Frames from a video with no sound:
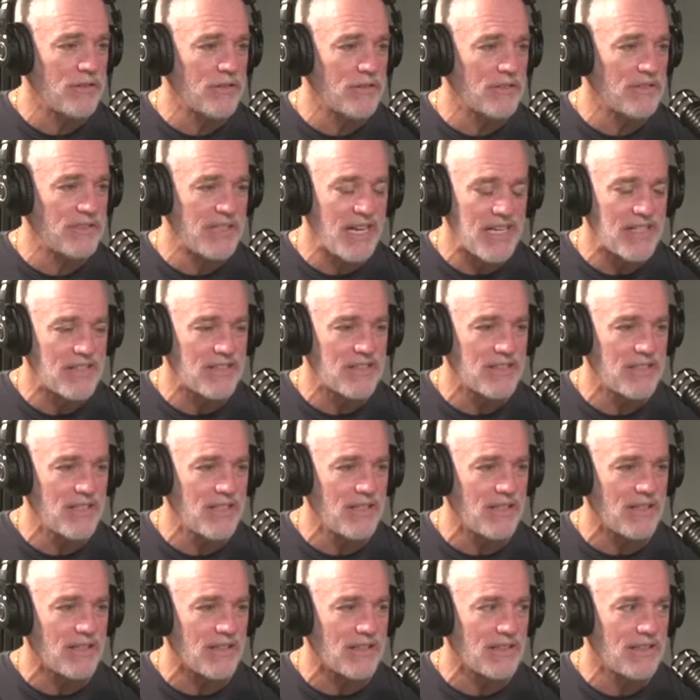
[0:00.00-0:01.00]
stand
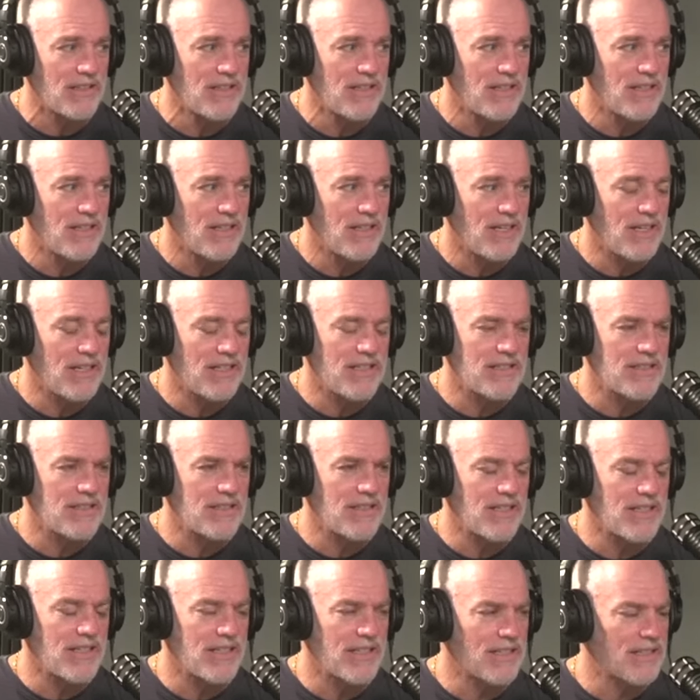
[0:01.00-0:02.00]
still. And
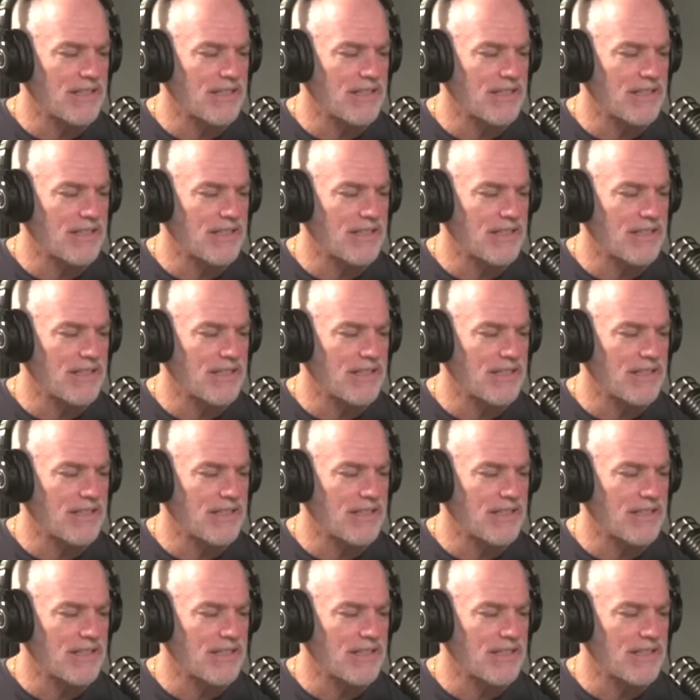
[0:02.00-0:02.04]
it's like...